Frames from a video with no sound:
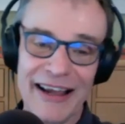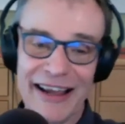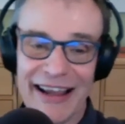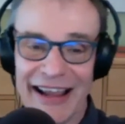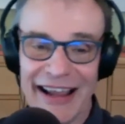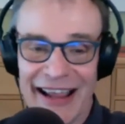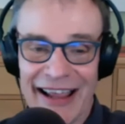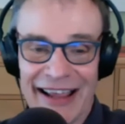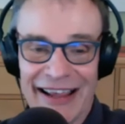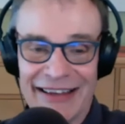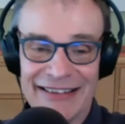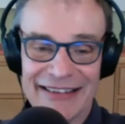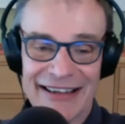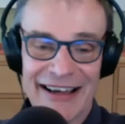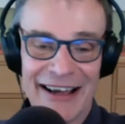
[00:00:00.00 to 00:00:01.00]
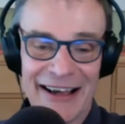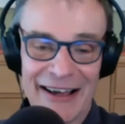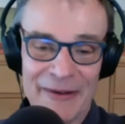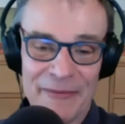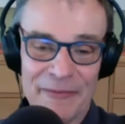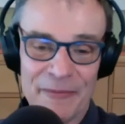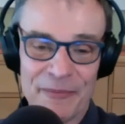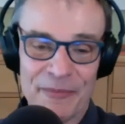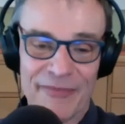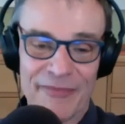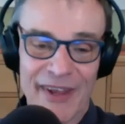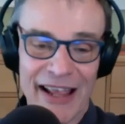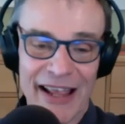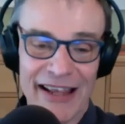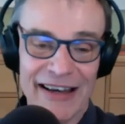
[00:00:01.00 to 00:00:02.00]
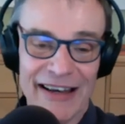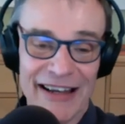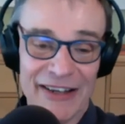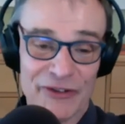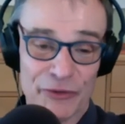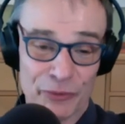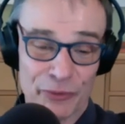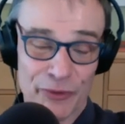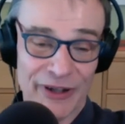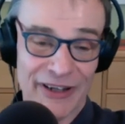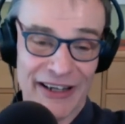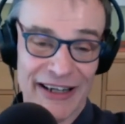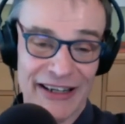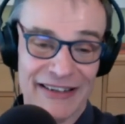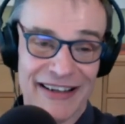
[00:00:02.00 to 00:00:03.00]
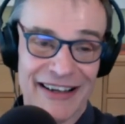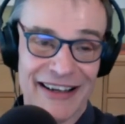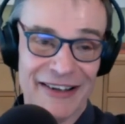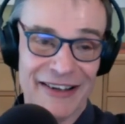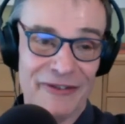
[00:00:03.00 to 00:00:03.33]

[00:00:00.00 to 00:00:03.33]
and um, and it's really uh,